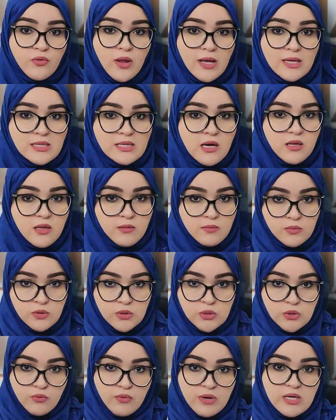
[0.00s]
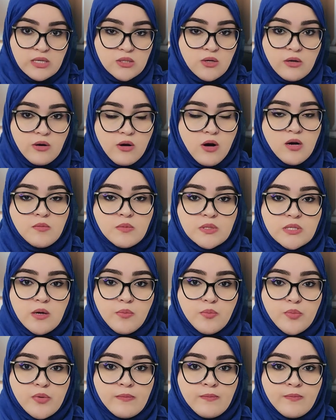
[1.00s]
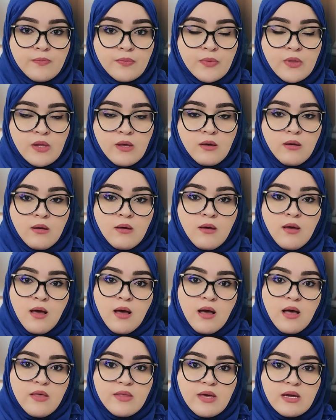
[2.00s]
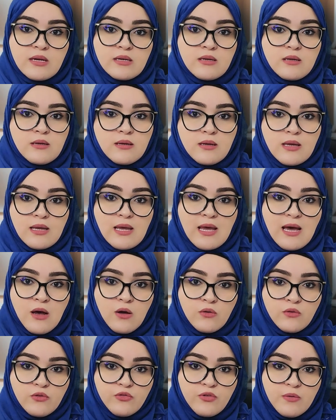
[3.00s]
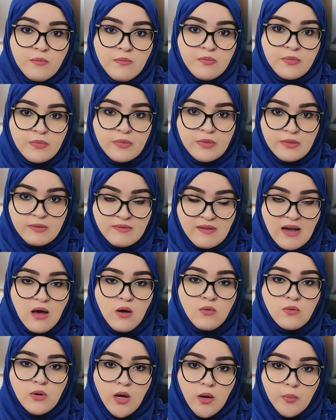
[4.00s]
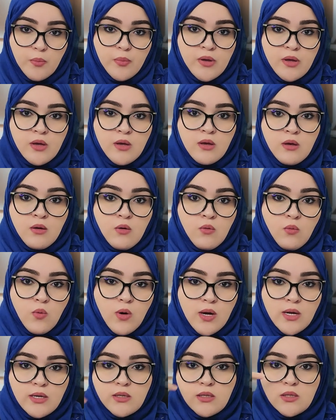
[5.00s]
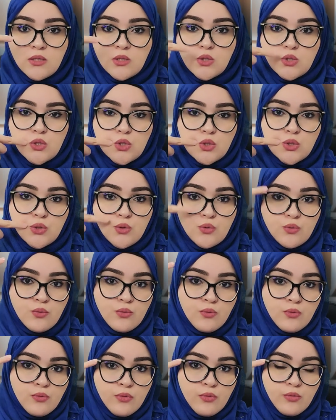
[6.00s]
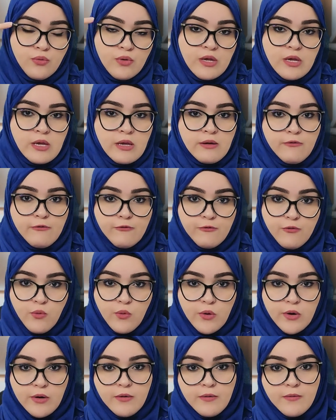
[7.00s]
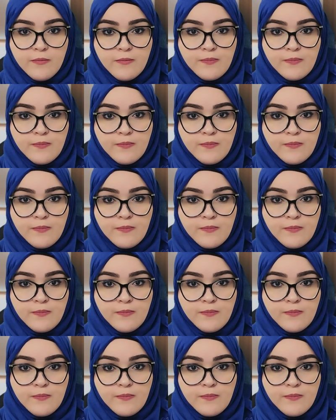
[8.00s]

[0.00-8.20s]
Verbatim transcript: of all, I tell them to raise their arms up and then count from down up. One, two, three, four.